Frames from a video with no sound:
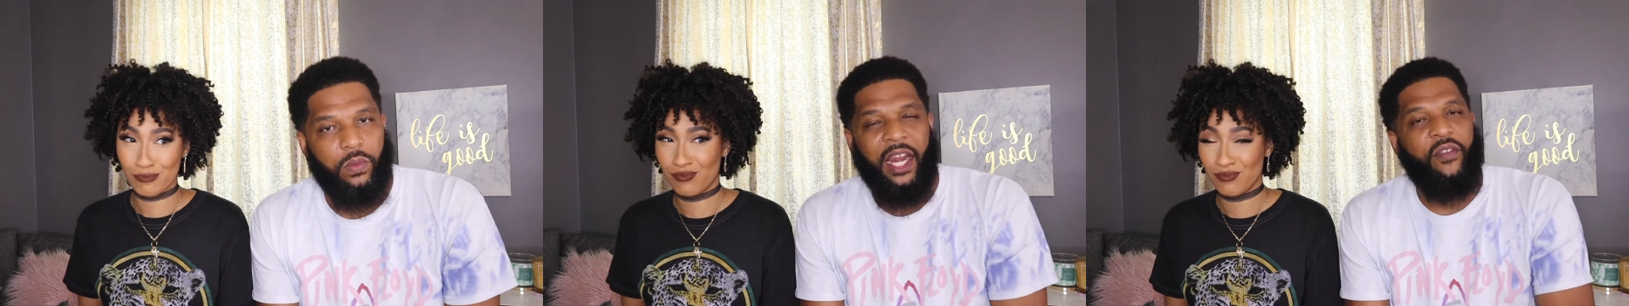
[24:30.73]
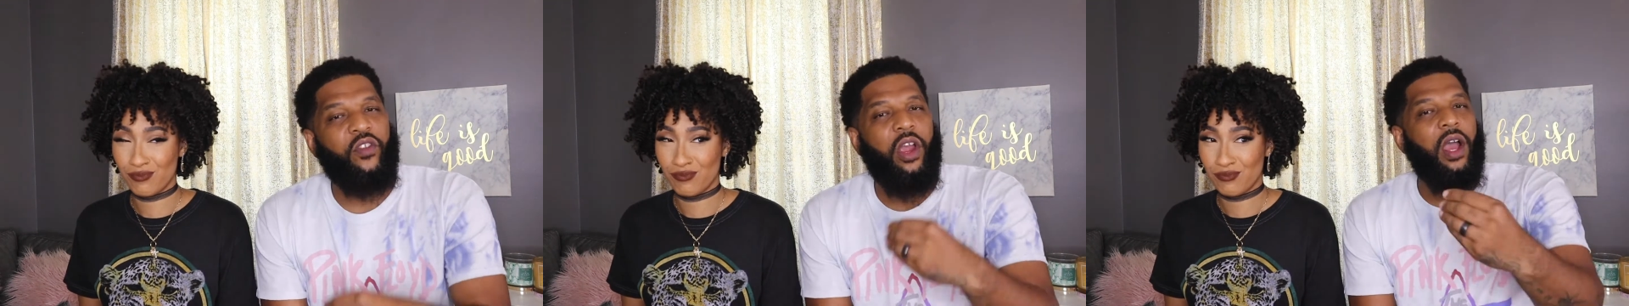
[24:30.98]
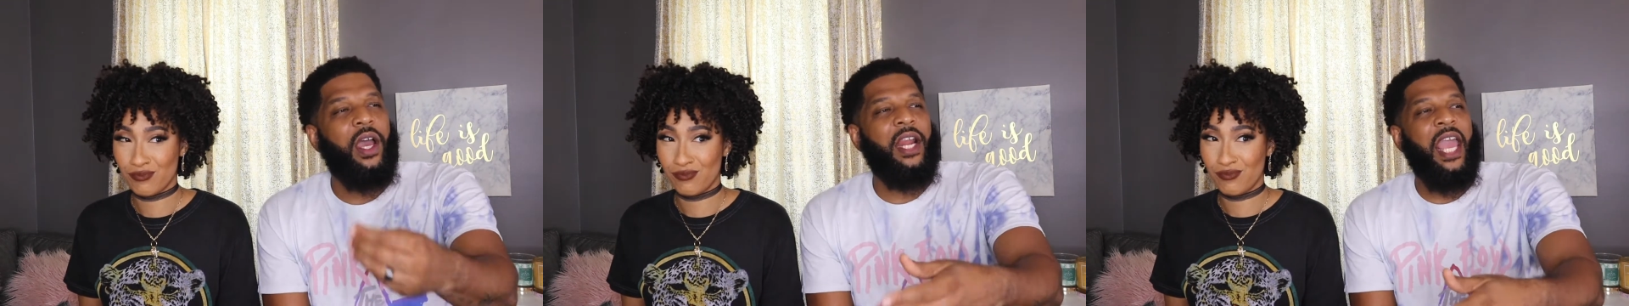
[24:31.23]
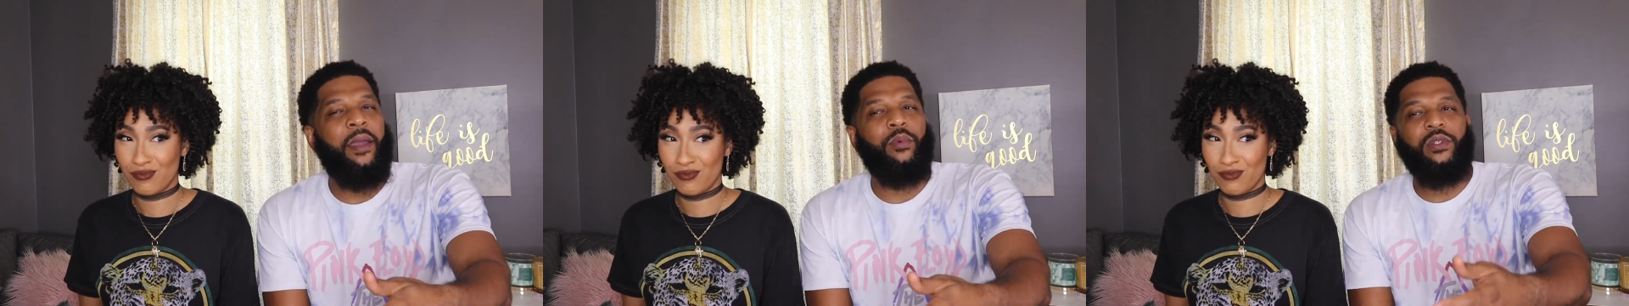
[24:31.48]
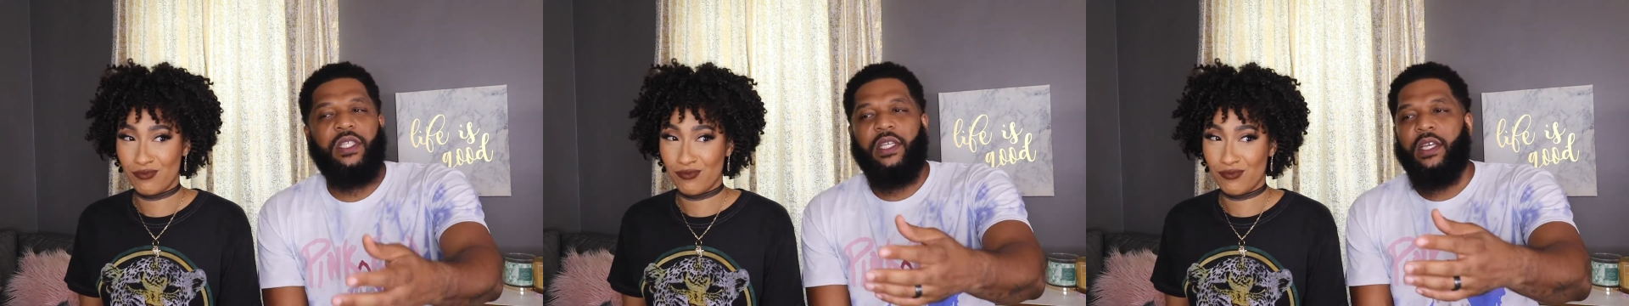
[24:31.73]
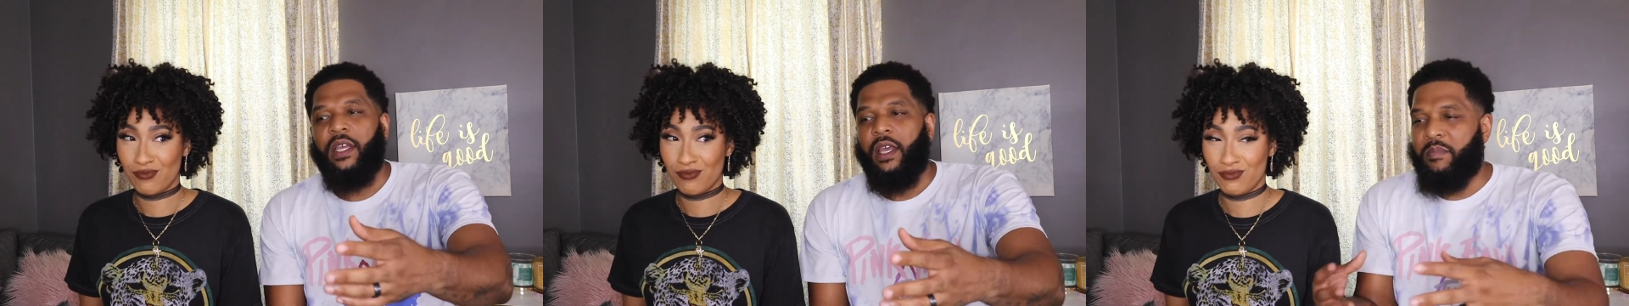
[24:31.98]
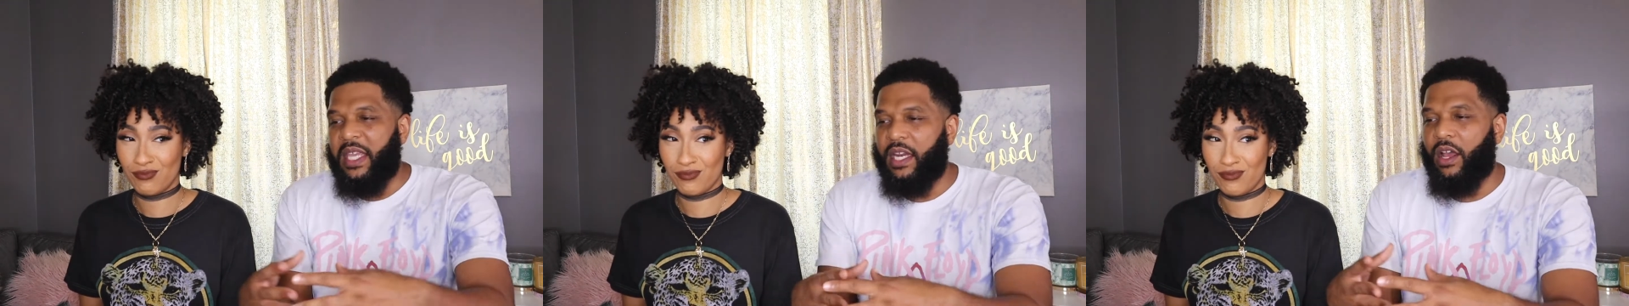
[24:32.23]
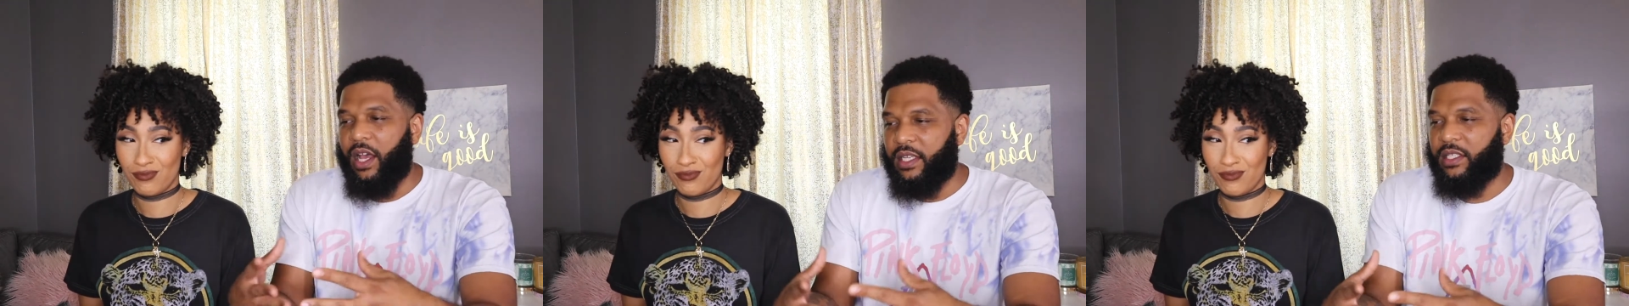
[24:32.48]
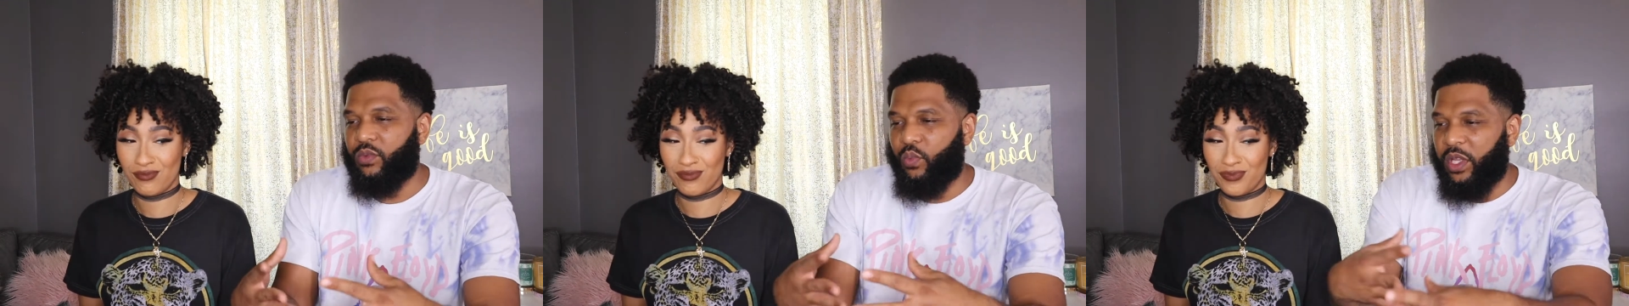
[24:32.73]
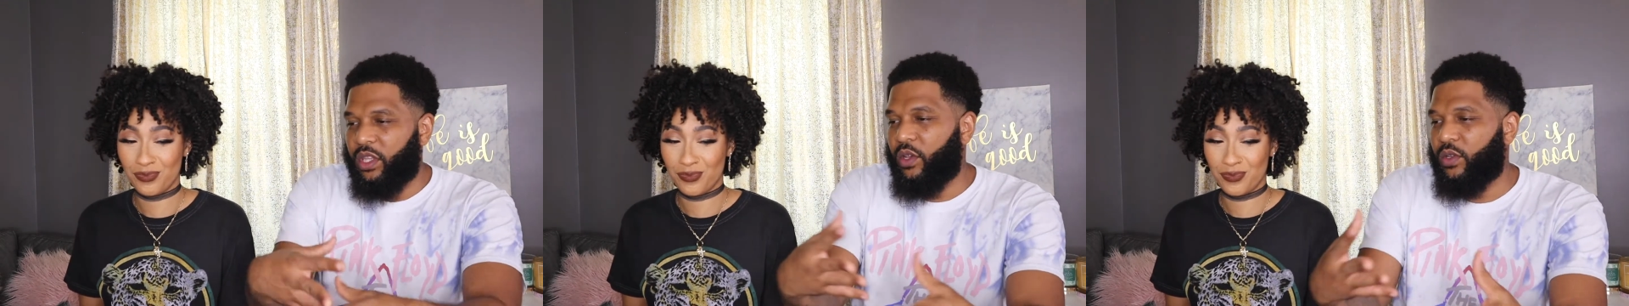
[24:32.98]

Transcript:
Speaker 1: And if you're unable to meet us with